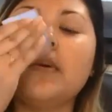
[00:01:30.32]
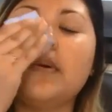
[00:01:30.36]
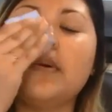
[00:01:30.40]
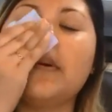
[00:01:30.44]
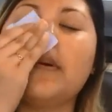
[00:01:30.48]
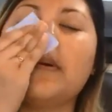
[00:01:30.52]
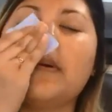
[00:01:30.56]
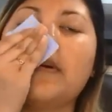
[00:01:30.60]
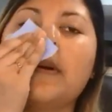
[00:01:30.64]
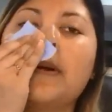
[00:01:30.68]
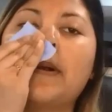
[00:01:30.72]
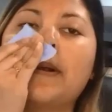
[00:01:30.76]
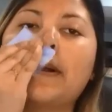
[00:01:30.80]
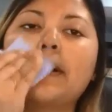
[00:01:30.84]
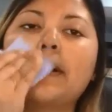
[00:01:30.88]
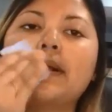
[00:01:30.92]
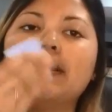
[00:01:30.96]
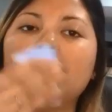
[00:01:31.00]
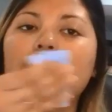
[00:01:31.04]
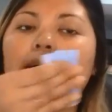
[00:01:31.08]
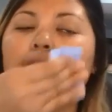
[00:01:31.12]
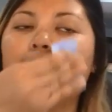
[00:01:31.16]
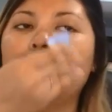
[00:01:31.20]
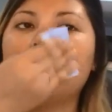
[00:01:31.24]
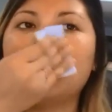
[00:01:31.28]
or
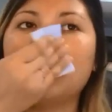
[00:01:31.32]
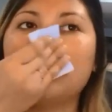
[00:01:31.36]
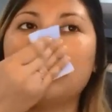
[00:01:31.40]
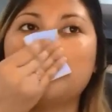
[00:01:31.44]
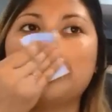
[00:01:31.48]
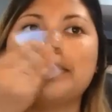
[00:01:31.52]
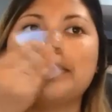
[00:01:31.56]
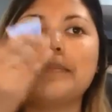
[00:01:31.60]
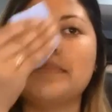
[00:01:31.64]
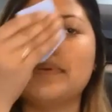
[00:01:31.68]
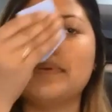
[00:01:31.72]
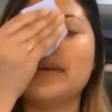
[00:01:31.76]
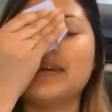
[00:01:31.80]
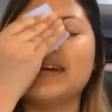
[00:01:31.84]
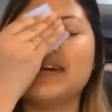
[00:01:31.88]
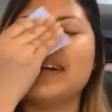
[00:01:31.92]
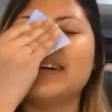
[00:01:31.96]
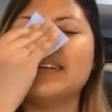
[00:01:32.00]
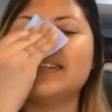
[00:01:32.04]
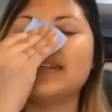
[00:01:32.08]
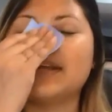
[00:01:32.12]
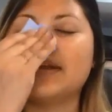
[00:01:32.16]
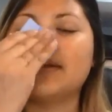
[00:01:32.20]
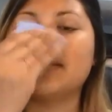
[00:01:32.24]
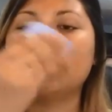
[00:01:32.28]
glide it, but
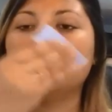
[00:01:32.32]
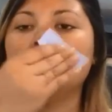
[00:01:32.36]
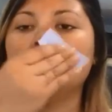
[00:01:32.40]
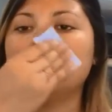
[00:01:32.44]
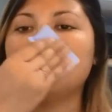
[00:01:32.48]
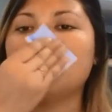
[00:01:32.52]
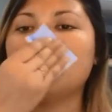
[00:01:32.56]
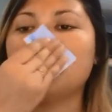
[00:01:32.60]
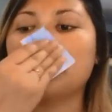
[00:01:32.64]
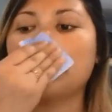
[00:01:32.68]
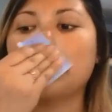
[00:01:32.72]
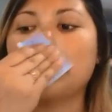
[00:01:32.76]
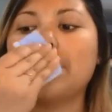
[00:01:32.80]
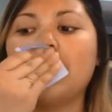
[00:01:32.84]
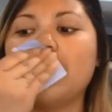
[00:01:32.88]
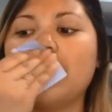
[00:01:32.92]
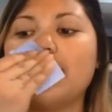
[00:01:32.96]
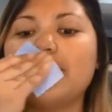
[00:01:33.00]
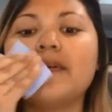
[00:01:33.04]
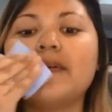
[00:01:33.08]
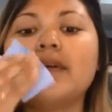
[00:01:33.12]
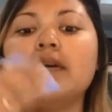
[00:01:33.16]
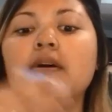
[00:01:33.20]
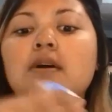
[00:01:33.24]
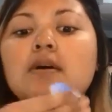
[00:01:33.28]
because I already took off
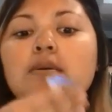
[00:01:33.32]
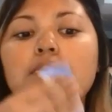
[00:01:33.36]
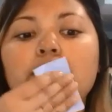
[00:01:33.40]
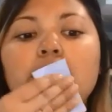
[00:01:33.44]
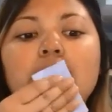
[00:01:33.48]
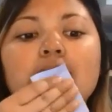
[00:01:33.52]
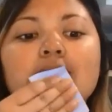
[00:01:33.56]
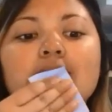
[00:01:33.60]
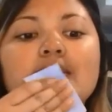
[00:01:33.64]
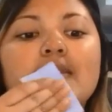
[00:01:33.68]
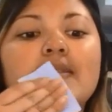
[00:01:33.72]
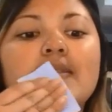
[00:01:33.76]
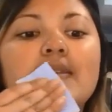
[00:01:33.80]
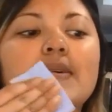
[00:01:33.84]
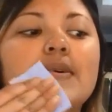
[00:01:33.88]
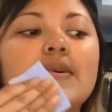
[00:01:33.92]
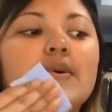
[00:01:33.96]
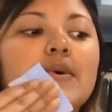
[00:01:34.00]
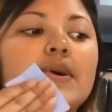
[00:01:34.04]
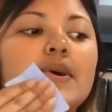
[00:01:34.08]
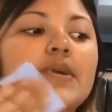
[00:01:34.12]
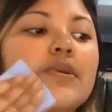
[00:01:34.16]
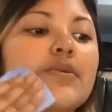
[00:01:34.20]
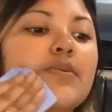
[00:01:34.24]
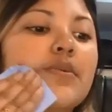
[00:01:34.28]
most of the
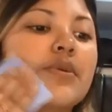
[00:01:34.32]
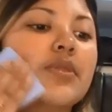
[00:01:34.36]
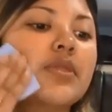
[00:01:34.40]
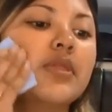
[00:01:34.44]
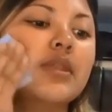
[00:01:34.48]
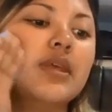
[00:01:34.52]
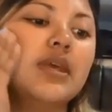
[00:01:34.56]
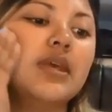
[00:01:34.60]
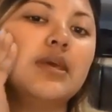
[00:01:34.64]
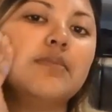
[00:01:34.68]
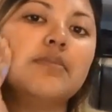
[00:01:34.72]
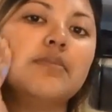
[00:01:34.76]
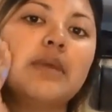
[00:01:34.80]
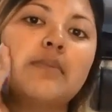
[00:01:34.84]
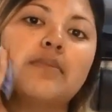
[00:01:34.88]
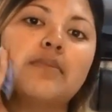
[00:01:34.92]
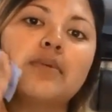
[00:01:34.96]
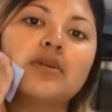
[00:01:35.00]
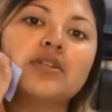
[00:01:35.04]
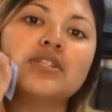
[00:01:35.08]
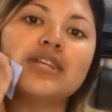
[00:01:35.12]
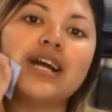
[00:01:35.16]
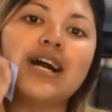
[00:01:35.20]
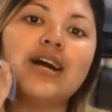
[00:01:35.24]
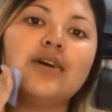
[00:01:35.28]
oil with the paper
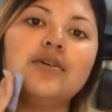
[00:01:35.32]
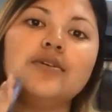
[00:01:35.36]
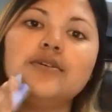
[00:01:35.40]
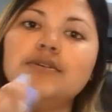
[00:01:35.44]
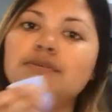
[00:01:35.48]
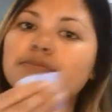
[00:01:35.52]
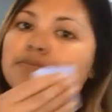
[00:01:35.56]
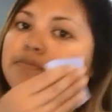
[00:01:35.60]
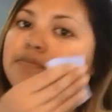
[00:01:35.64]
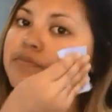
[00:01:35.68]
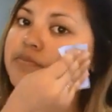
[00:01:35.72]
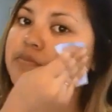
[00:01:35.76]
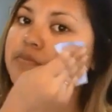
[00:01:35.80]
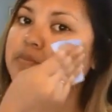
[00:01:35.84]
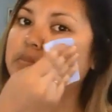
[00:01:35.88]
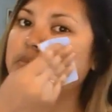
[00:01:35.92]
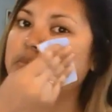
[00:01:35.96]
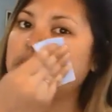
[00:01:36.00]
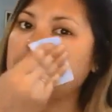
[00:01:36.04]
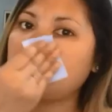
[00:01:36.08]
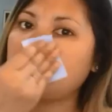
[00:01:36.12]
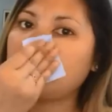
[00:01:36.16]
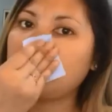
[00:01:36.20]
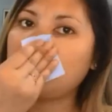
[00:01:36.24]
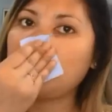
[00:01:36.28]
towel
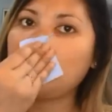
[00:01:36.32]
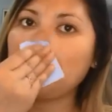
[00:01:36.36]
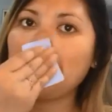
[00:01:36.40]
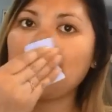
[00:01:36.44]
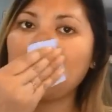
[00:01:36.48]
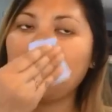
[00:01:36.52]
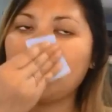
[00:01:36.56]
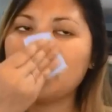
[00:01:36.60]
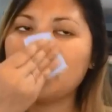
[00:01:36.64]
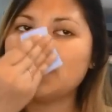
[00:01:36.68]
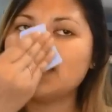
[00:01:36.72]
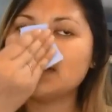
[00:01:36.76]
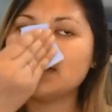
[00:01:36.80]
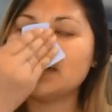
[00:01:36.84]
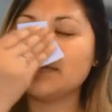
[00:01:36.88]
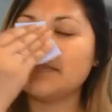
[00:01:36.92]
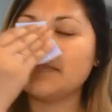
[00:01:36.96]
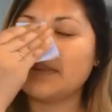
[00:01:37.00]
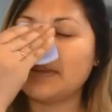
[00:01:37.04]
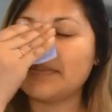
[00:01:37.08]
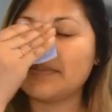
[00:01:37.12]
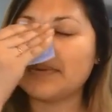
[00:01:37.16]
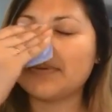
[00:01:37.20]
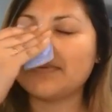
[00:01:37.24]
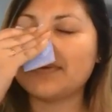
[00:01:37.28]
or tissue
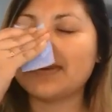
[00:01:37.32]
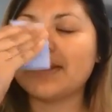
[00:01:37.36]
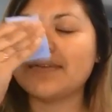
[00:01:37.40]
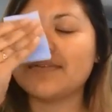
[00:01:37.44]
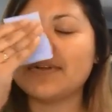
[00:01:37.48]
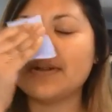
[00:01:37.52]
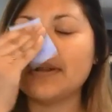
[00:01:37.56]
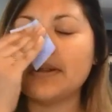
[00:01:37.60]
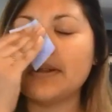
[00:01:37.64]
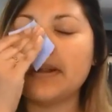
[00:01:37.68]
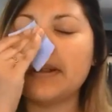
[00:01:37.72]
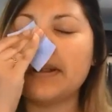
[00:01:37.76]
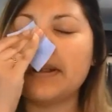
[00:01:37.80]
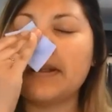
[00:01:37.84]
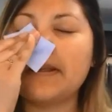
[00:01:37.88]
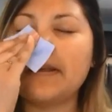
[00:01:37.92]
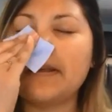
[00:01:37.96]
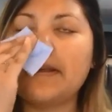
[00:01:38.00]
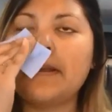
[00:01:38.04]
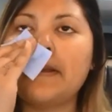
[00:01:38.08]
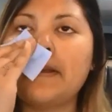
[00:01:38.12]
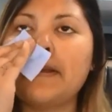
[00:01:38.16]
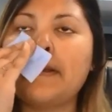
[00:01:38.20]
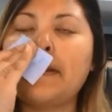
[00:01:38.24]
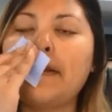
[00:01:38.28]
paper or whatever,
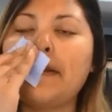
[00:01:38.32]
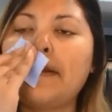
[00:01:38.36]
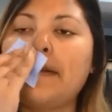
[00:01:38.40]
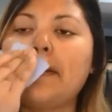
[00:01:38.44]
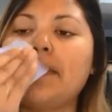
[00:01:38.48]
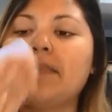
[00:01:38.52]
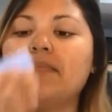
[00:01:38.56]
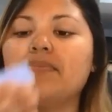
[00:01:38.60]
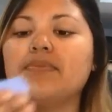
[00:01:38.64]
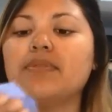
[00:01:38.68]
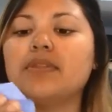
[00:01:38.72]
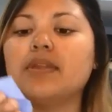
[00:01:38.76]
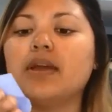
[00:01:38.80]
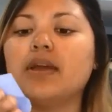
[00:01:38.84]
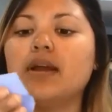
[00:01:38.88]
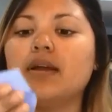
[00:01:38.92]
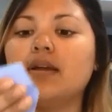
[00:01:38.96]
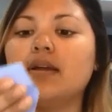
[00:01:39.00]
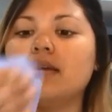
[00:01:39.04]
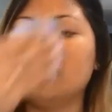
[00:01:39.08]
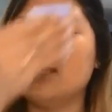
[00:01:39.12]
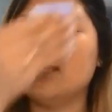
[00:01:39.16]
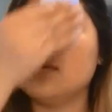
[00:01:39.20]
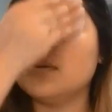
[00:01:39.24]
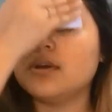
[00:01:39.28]

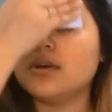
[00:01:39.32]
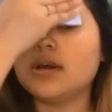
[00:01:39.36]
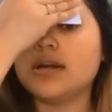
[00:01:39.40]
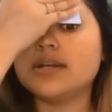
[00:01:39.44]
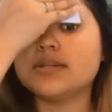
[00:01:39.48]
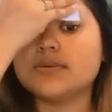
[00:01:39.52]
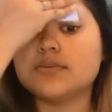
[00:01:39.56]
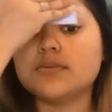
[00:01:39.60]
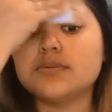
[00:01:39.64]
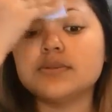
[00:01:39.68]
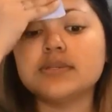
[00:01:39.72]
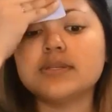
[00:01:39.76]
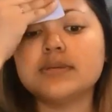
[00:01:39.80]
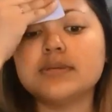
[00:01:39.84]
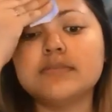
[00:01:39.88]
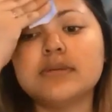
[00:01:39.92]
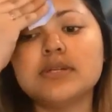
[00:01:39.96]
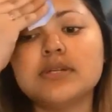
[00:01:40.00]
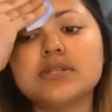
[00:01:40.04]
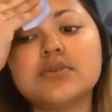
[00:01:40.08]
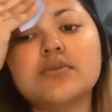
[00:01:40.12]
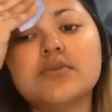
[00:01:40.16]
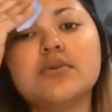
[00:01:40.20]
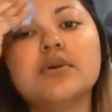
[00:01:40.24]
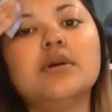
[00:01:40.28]
you guys won't see
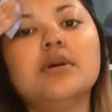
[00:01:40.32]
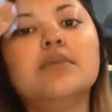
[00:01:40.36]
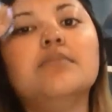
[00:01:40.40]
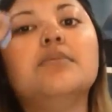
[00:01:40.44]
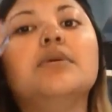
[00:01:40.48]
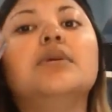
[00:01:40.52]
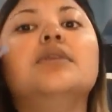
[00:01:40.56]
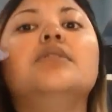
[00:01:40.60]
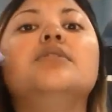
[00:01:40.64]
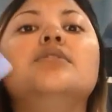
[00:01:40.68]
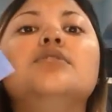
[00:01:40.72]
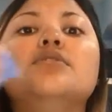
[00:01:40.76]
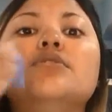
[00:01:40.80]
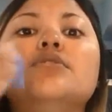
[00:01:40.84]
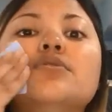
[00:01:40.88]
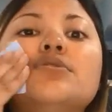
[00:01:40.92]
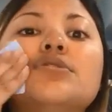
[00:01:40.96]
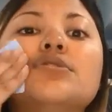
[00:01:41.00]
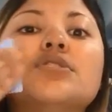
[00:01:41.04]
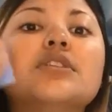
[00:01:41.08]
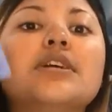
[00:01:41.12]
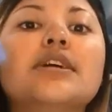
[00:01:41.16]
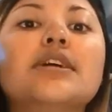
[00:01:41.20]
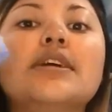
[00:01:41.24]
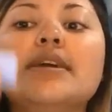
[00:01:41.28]
much oil. But
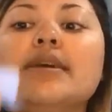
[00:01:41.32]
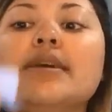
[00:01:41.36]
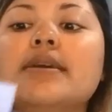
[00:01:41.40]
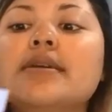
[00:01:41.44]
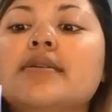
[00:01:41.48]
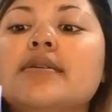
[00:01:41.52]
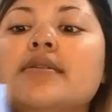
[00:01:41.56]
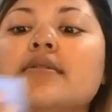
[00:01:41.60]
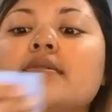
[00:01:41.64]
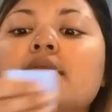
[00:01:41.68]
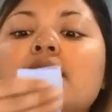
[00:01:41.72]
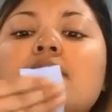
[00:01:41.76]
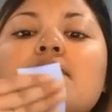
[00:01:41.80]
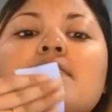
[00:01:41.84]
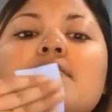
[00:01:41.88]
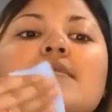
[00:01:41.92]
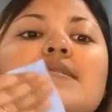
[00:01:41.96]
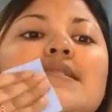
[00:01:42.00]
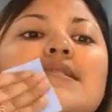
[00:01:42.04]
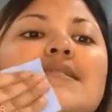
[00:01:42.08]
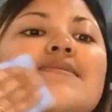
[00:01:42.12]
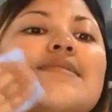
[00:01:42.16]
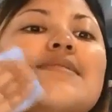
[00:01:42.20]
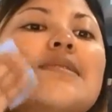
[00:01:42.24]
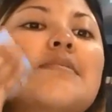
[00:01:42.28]
usually
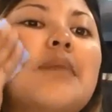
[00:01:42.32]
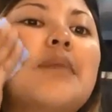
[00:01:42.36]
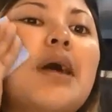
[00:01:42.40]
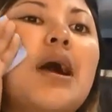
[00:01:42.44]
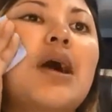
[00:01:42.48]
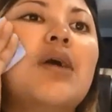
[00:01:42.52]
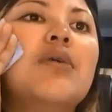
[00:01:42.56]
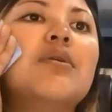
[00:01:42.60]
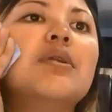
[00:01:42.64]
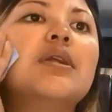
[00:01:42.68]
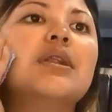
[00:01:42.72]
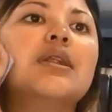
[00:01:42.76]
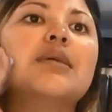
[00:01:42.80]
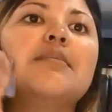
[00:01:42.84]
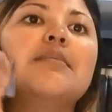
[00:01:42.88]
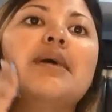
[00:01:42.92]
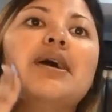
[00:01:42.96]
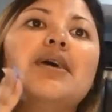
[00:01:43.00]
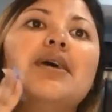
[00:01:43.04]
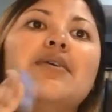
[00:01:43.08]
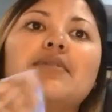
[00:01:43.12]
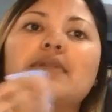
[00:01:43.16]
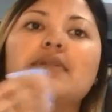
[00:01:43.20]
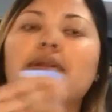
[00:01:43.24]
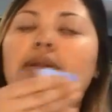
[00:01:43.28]
if I'm out and
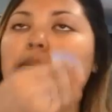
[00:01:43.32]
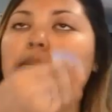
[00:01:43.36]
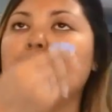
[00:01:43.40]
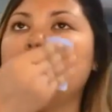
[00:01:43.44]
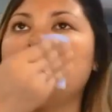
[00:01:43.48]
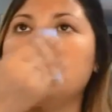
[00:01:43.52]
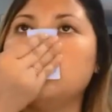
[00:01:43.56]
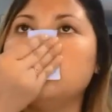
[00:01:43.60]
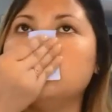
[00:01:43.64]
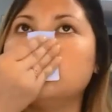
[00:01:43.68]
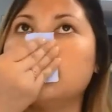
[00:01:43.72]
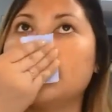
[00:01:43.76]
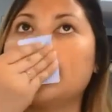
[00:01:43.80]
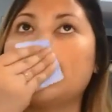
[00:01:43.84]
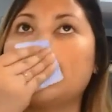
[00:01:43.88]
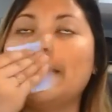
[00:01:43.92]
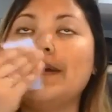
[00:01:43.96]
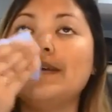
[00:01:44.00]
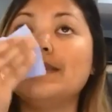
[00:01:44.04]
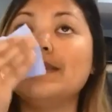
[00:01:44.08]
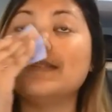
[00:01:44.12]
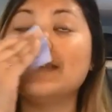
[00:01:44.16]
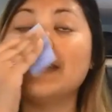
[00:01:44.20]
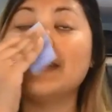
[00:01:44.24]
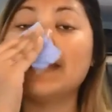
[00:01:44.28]
about and I'm using
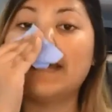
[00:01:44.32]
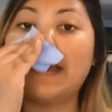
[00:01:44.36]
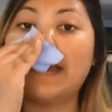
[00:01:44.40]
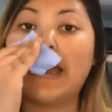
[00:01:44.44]
this,